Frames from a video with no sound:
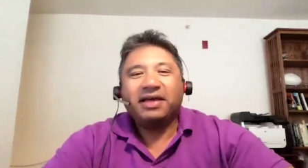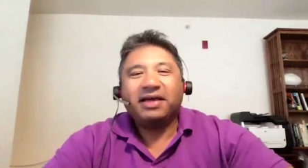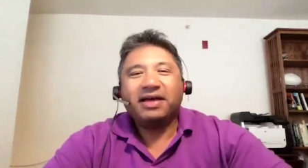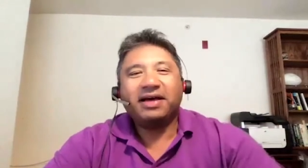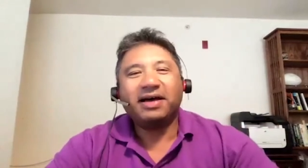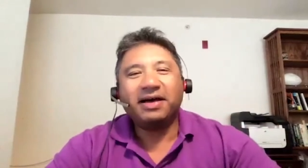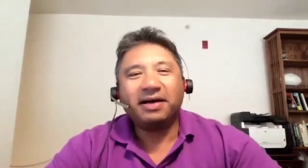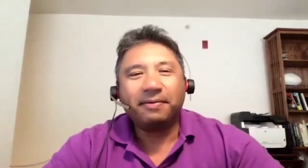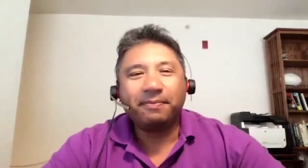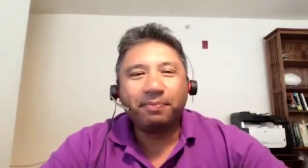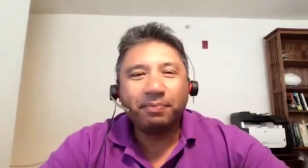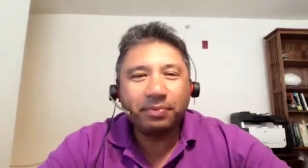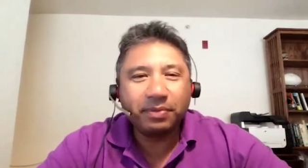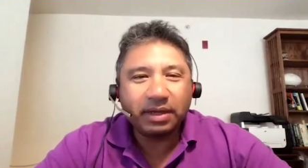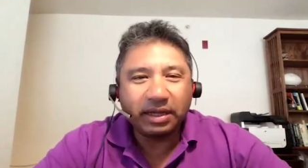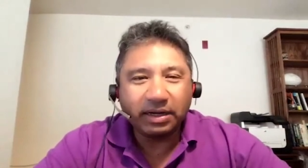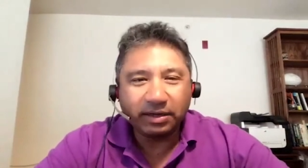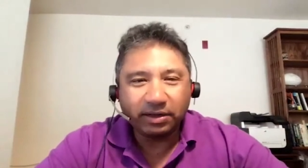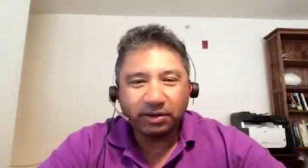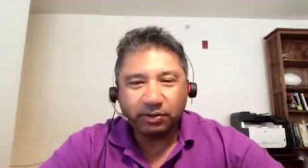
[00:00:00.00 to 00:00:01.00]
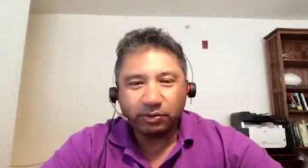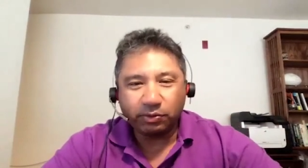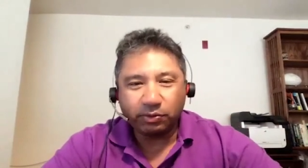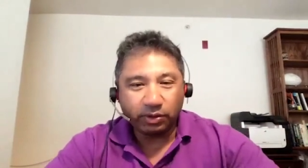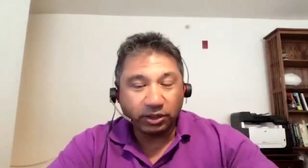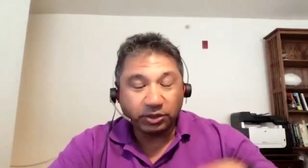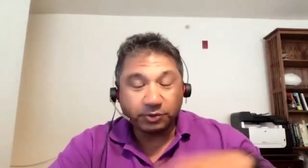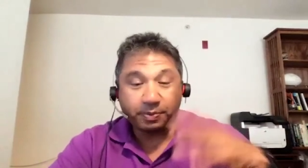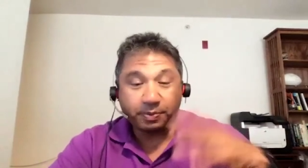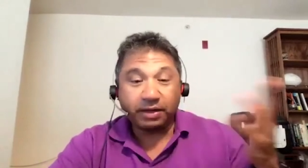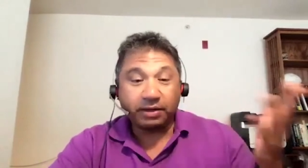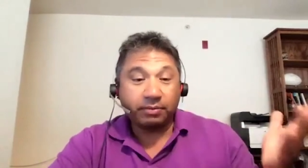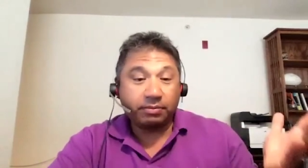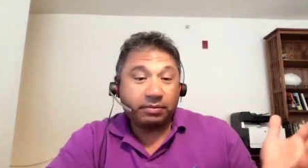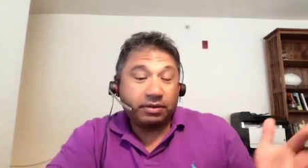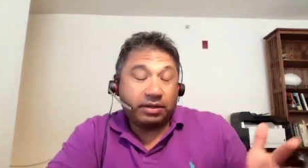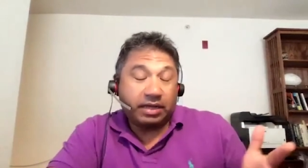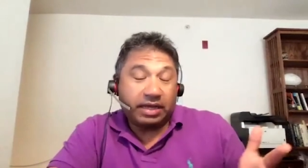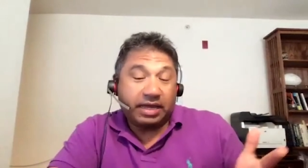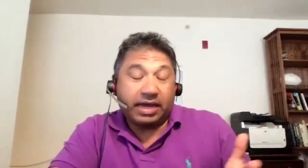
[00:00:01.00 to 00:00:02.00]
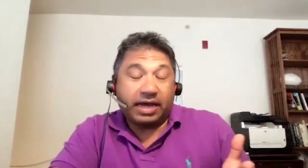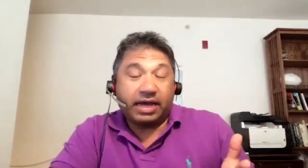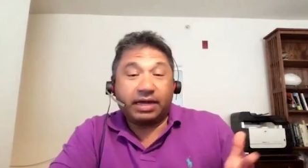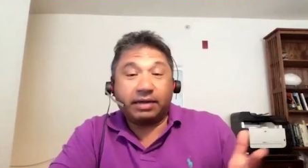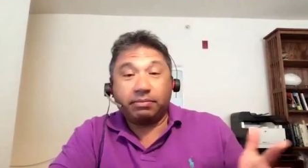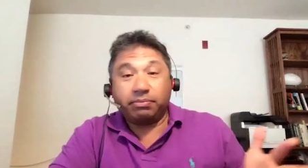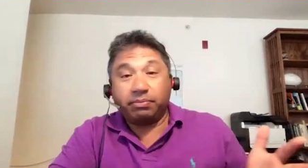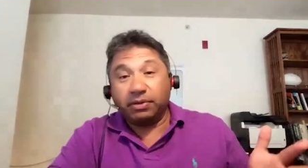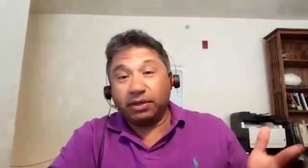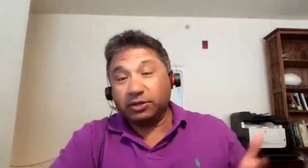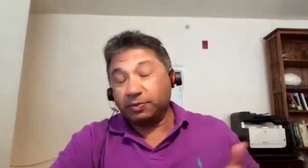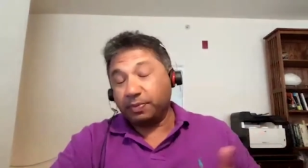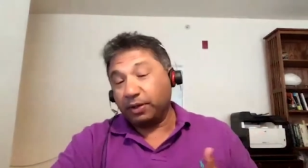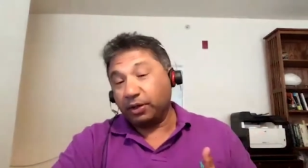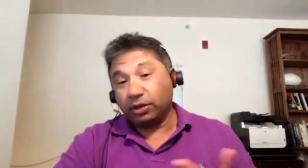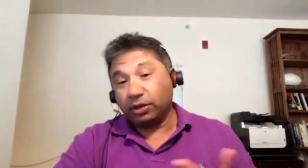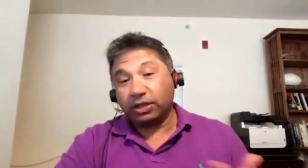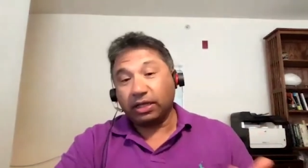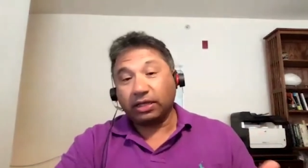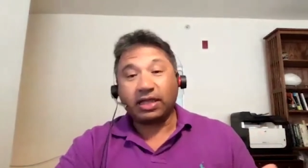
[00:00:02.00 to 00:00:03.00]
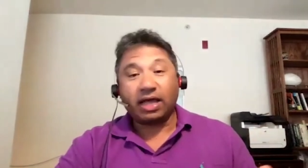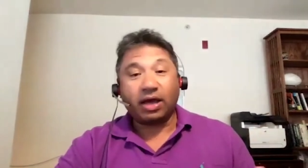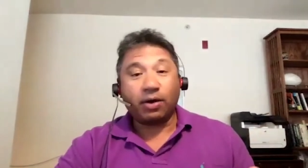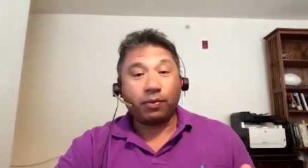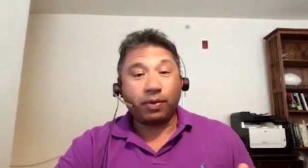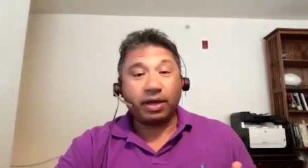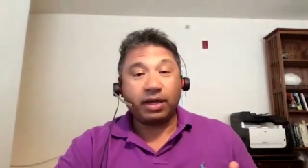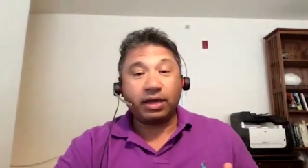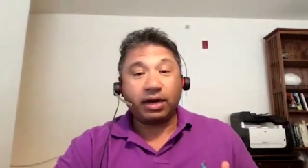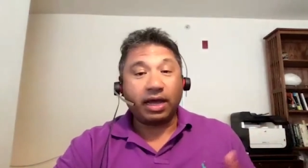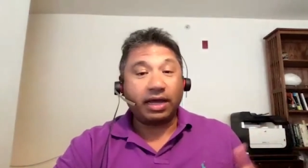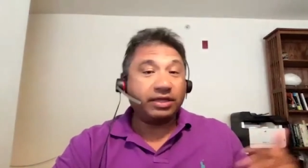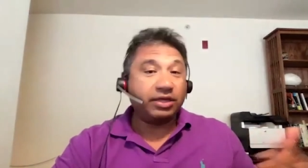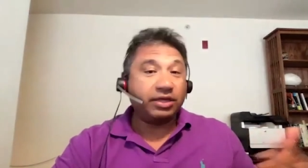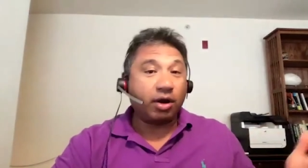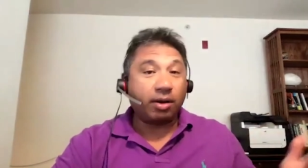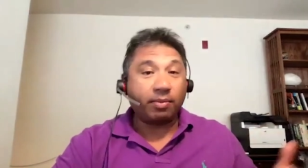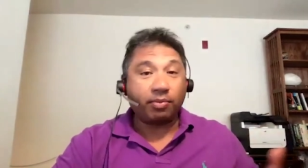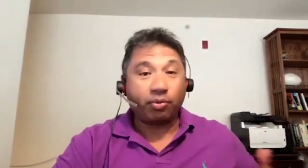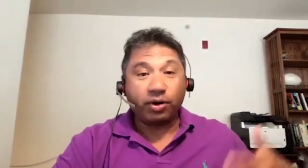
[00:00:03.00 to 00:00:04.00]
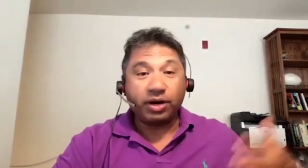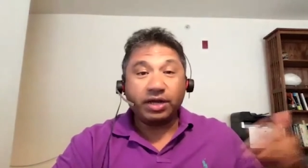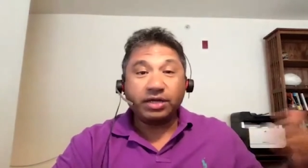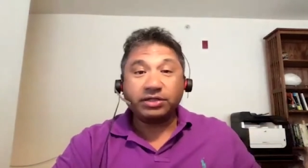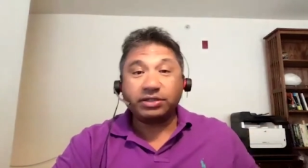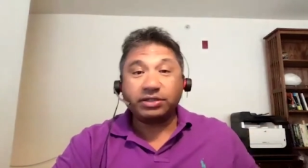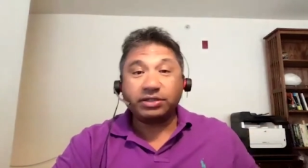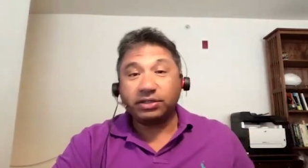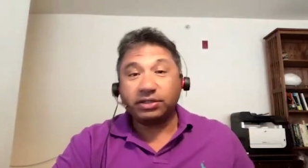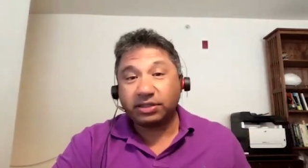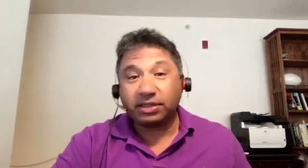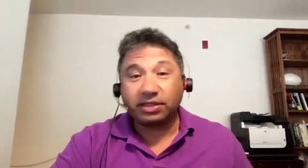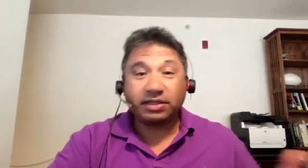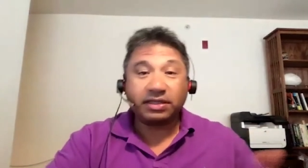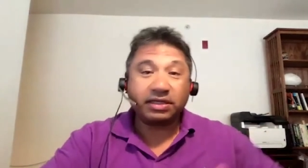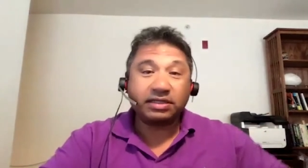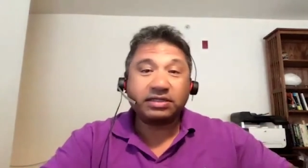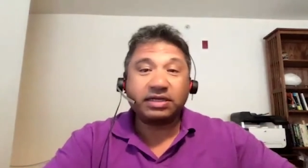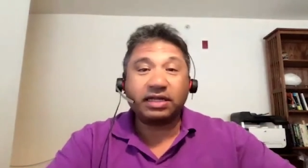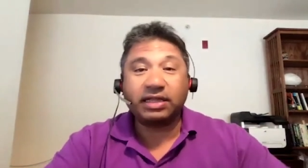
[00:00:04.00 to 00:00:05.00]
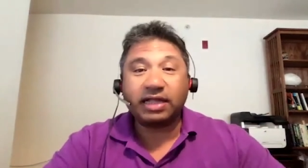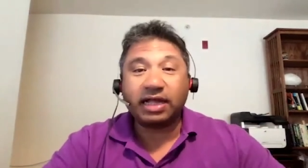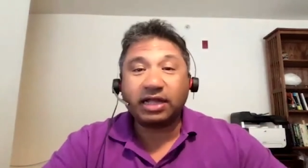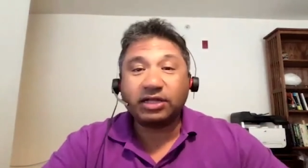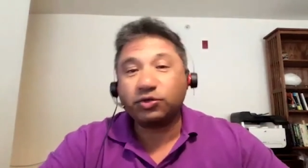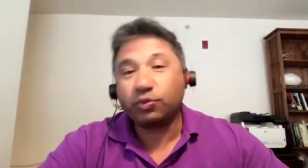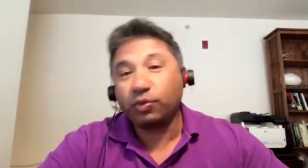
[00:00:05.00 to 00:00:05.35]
And AI has been looked at that way in IT operations and things like that.